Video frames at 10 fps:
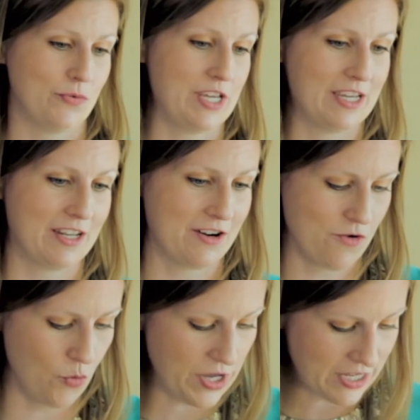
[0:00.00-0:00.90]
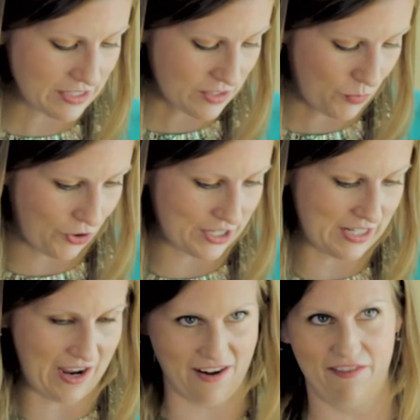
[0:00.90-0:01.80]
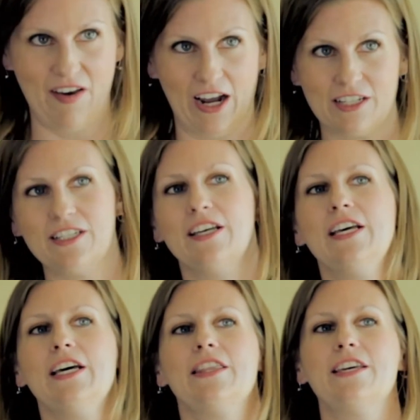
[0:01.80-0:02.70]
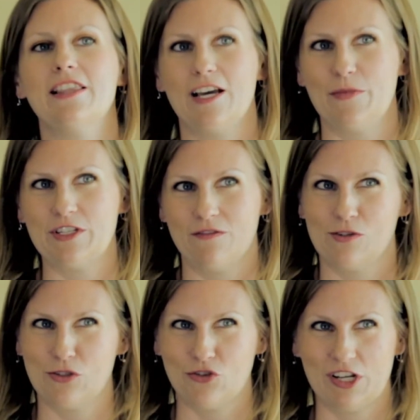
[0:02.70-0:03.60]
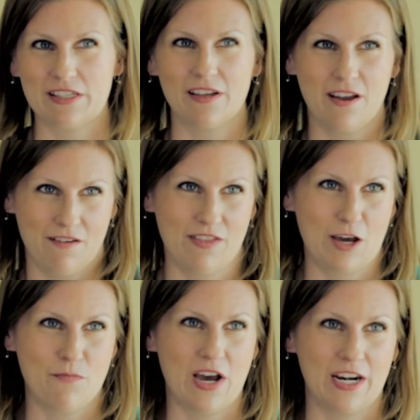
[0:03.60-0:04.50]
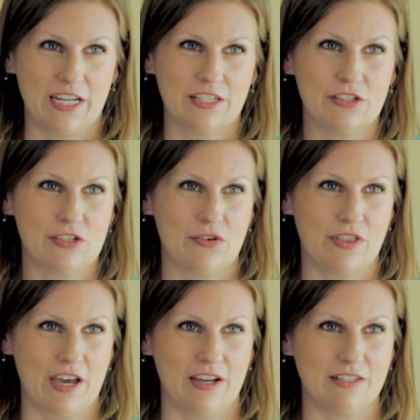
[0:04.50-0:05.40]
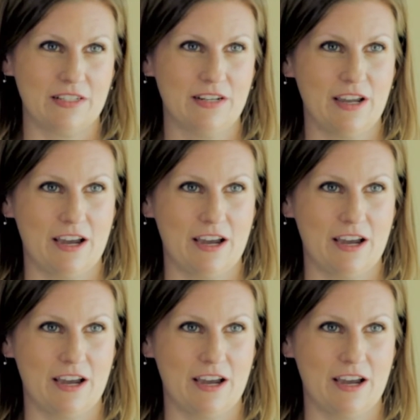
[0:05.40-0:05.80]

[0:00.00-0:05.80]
We can support and affect the alignment of those joints and of that body so that